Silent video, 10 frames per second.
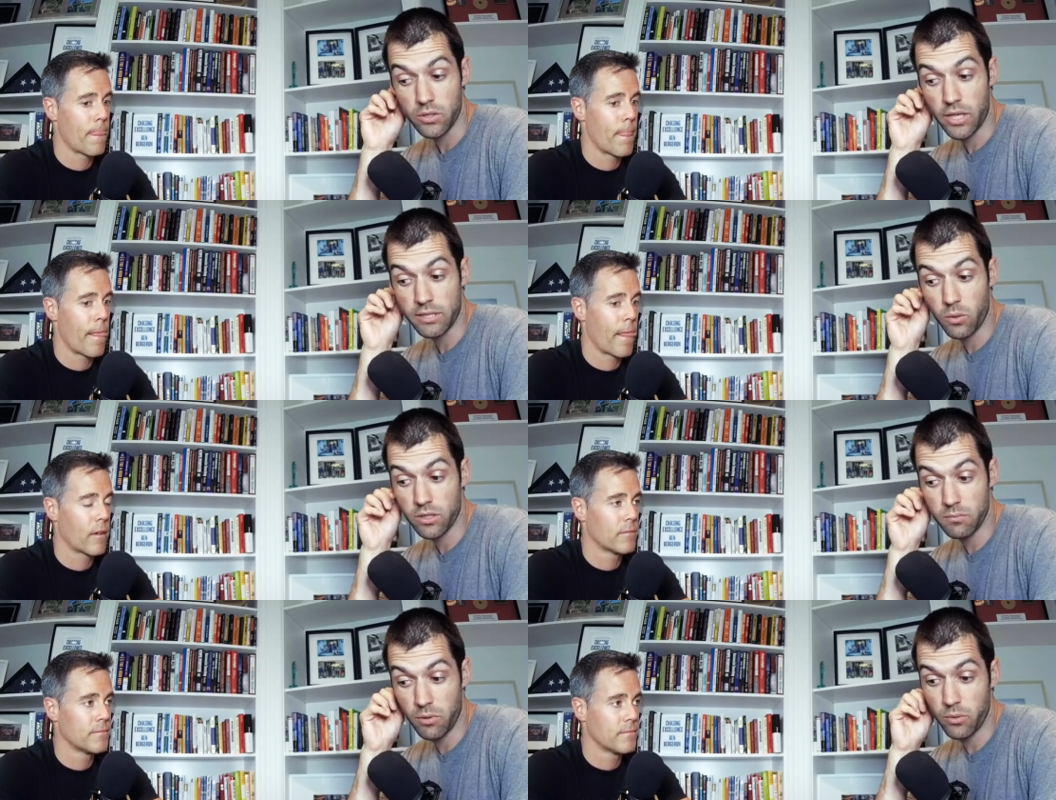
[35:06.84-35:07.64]
Speaker 1: that was the last
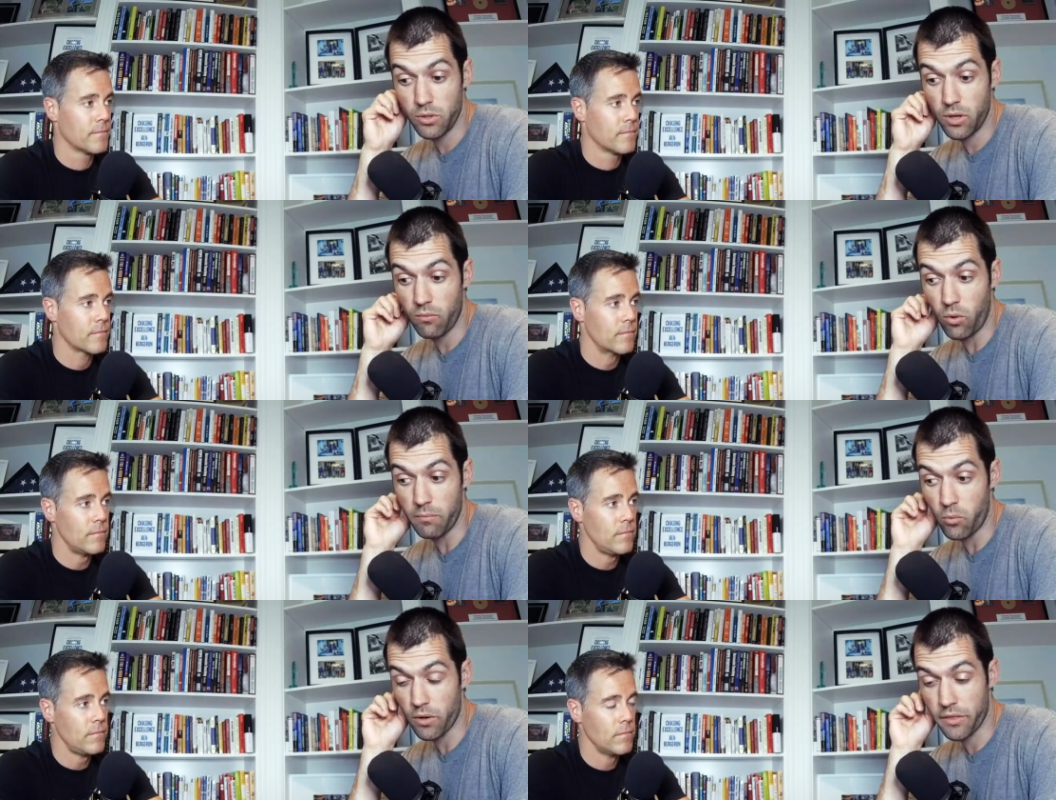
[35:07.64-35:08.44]
question, but we do have one
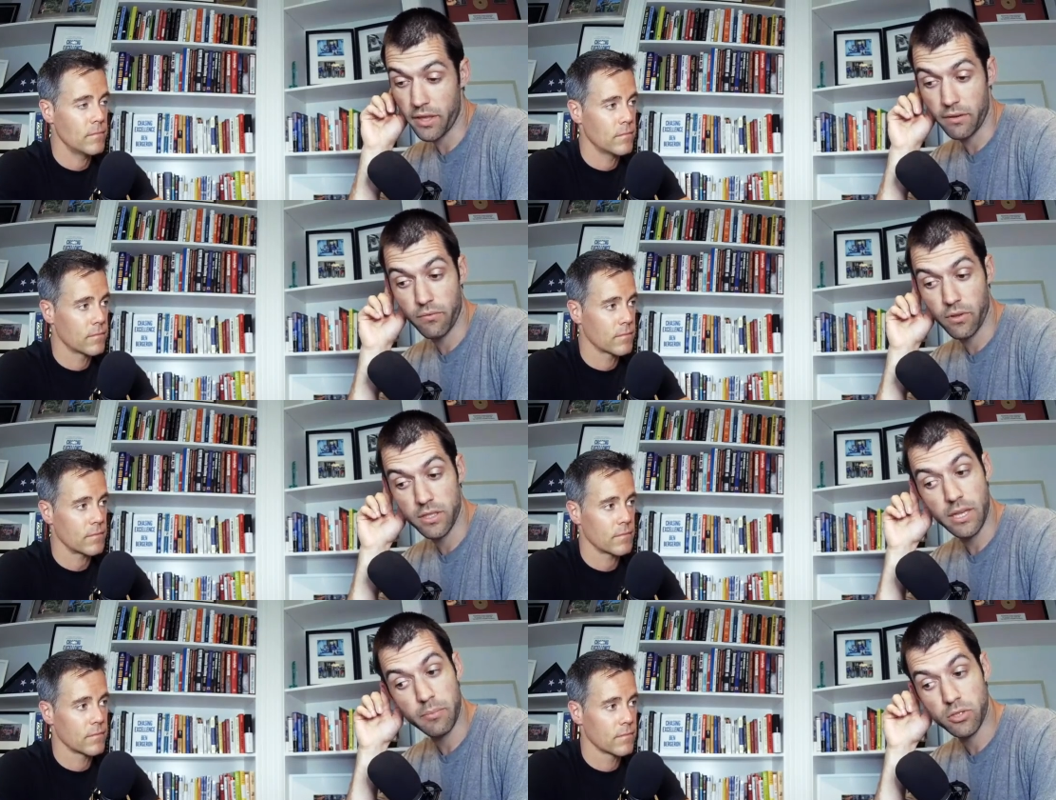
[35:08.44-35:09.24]
more thing for
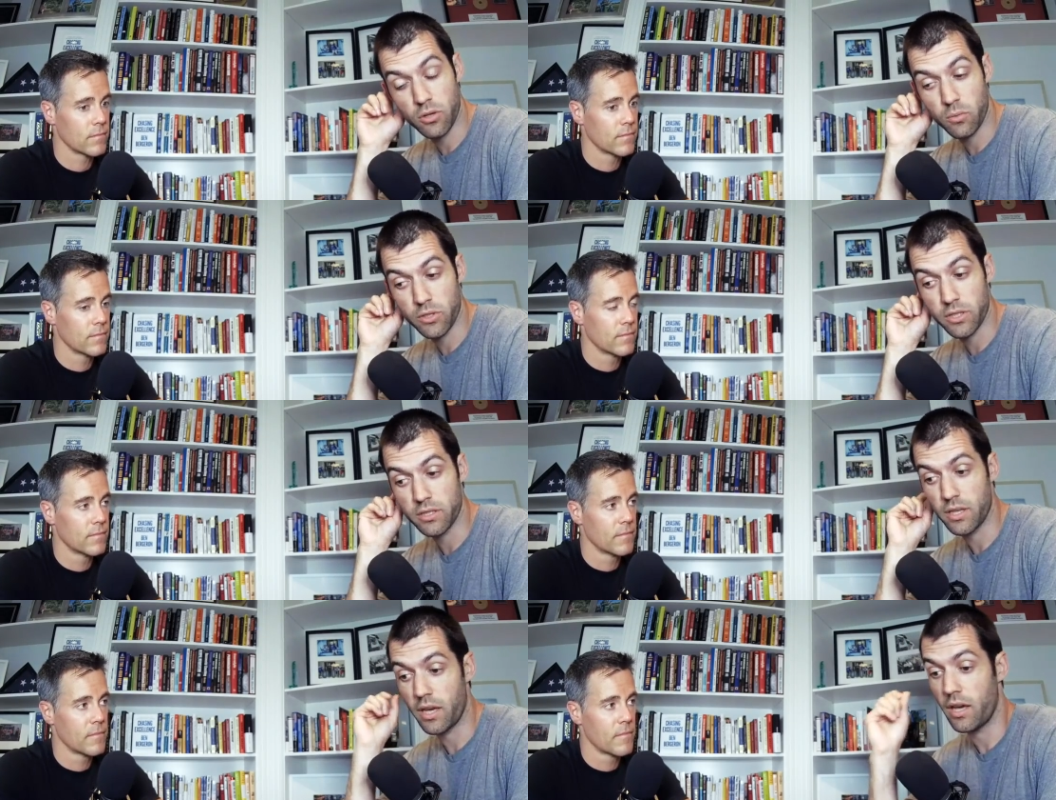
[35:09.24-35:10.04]
this episode, which
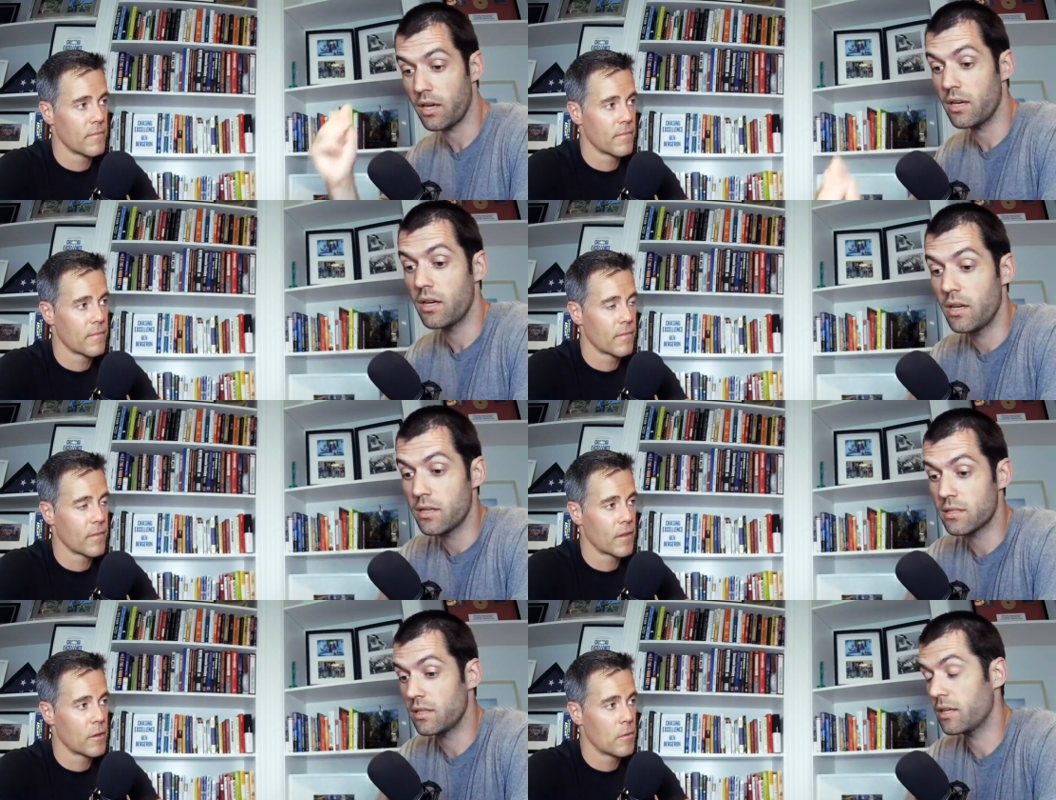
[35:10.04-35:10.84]
is a
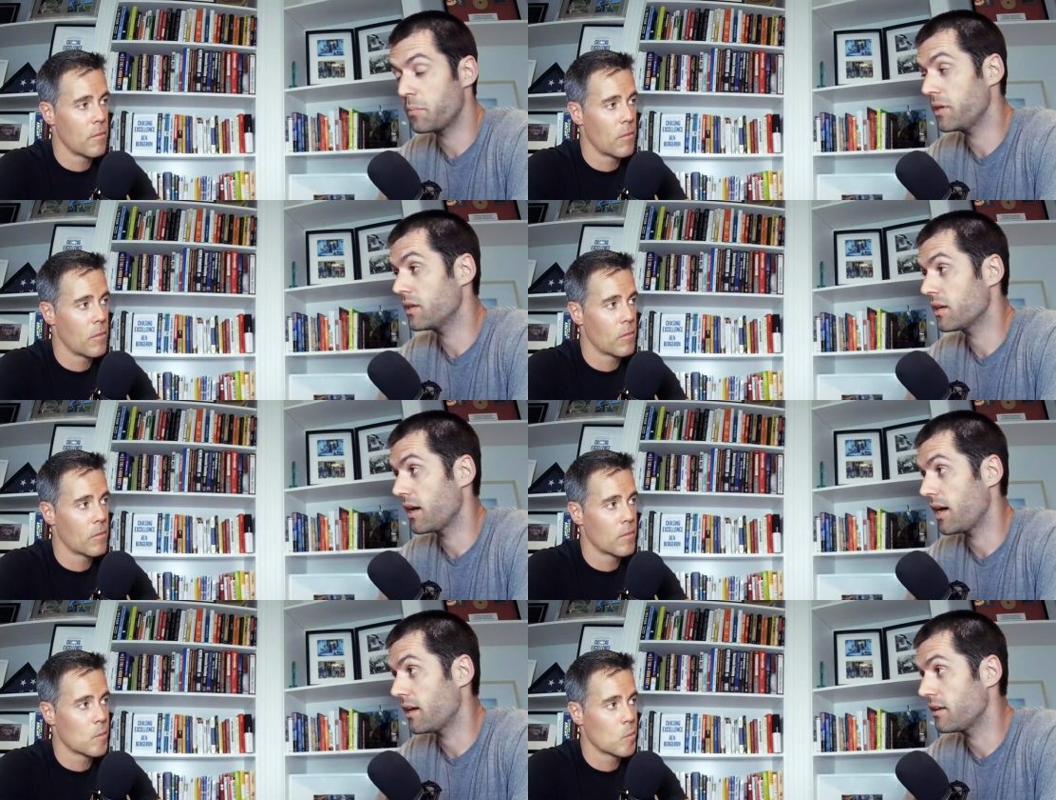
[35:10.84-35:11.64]
sneak peek
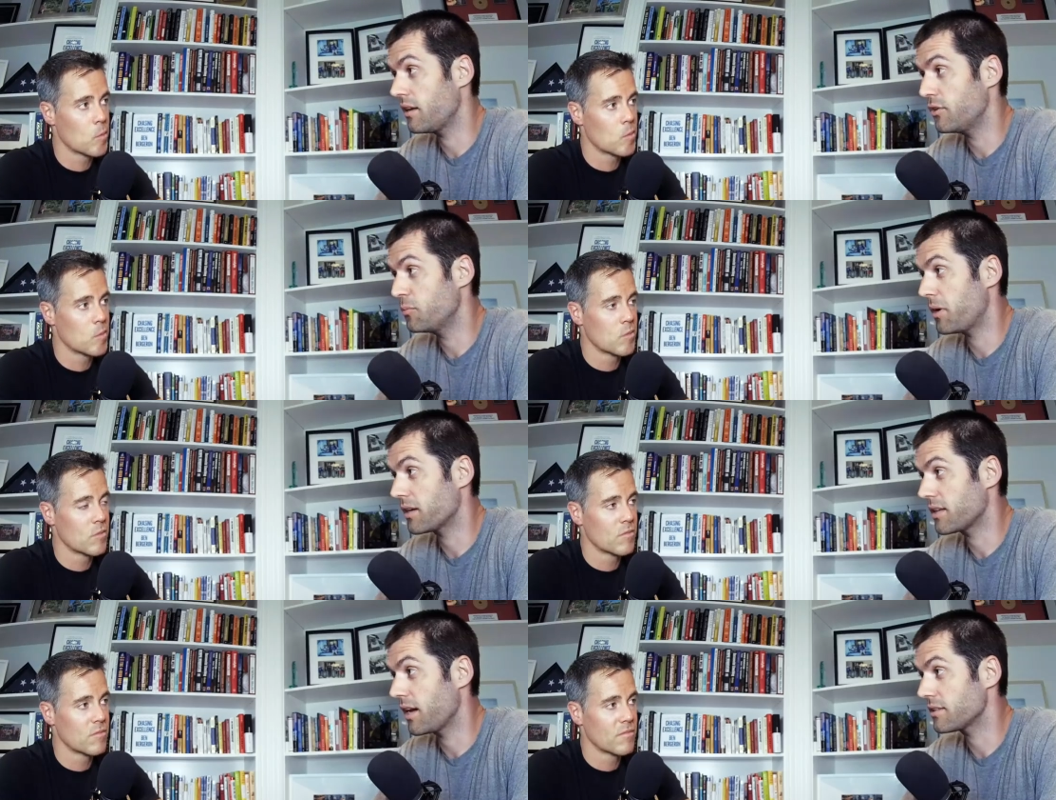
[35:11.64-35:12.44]
at a new
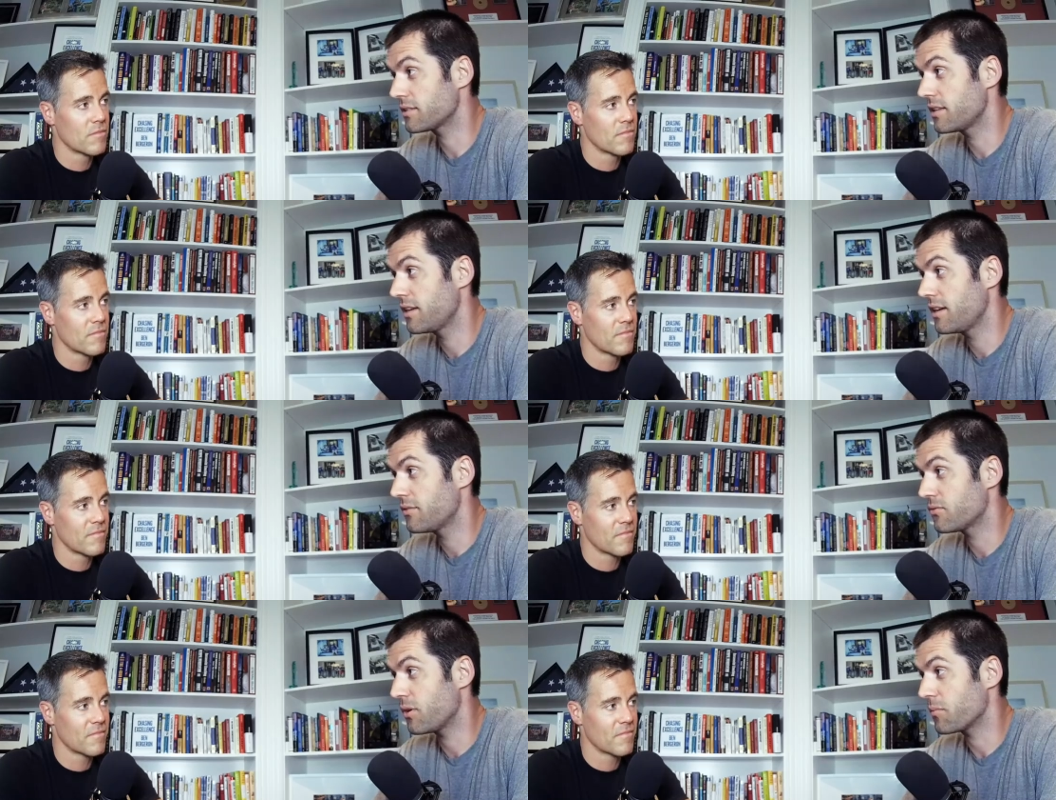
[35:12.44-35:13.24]
podcast
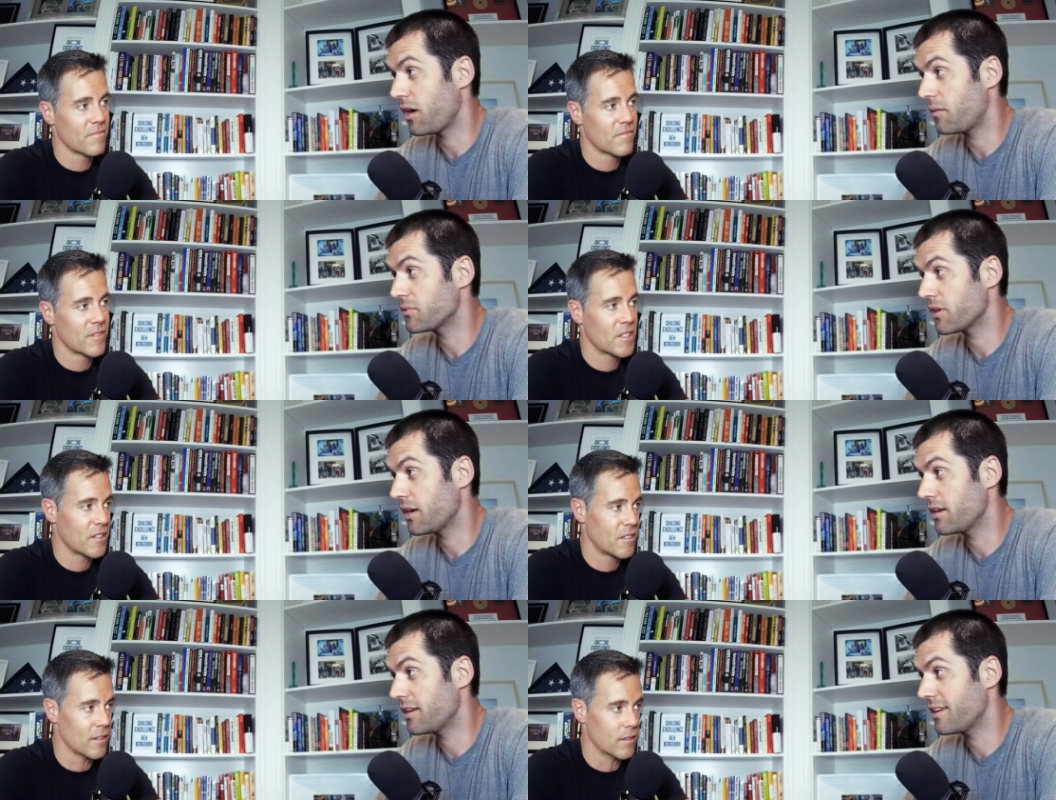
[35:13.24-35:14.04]
from
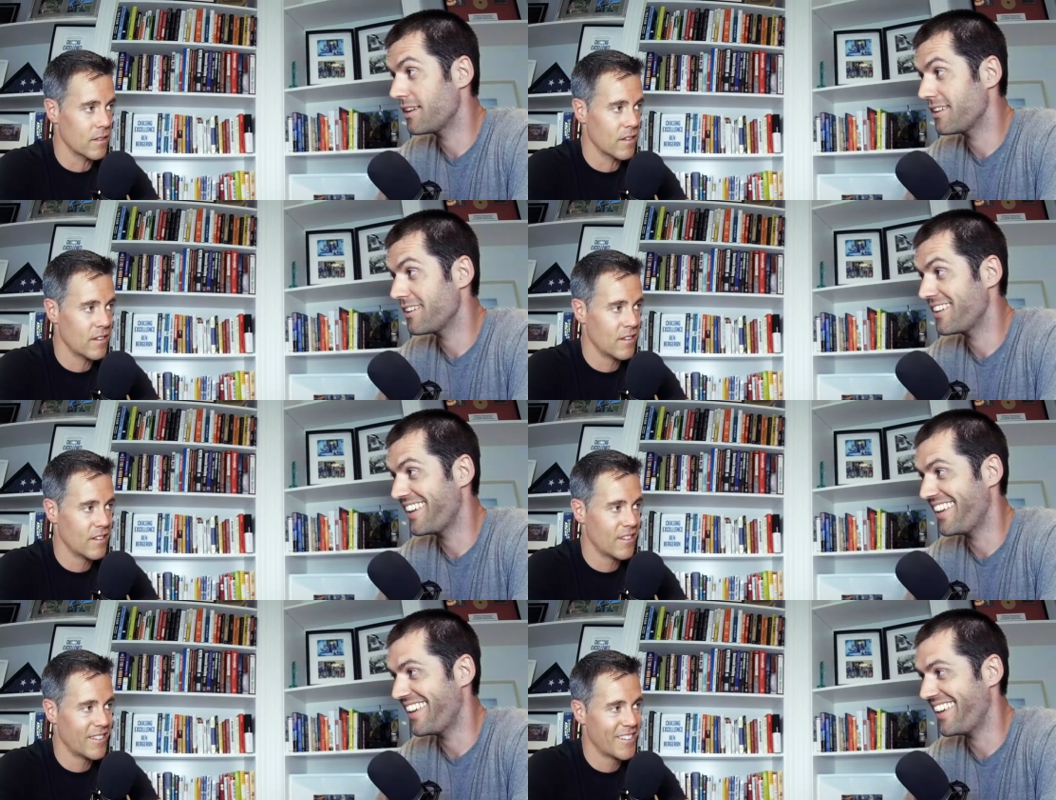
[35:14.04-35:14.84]
Comptrain. Dun, dun,
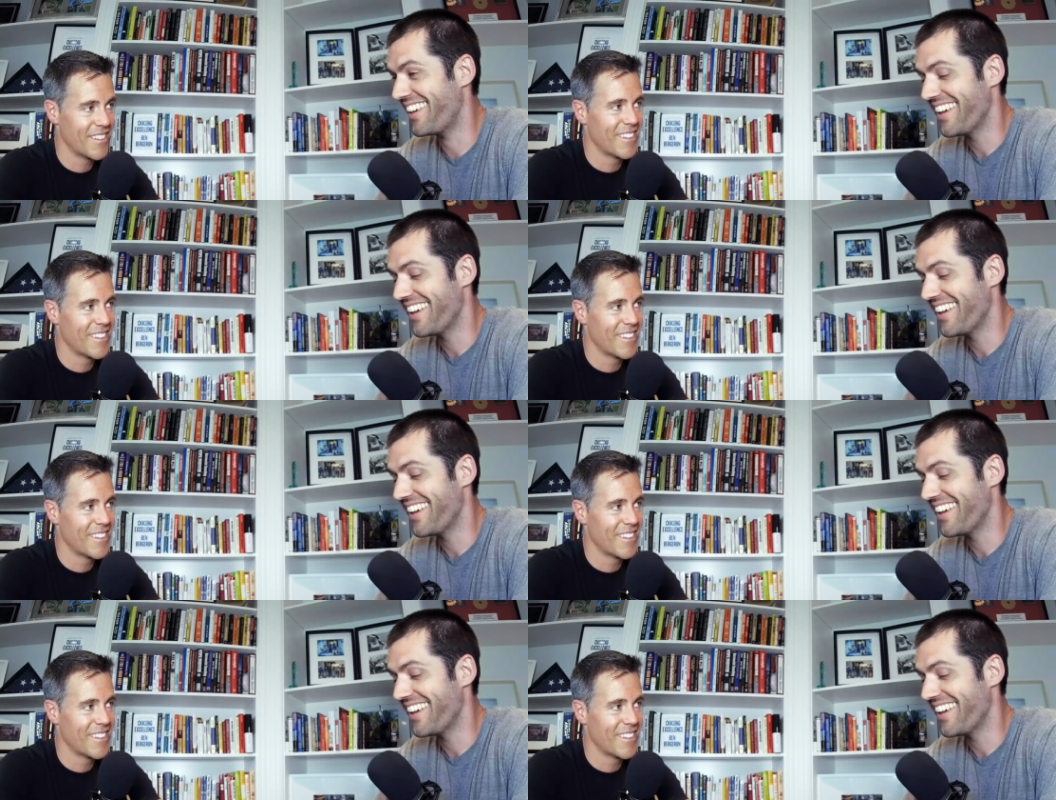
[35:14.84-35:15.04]
dun.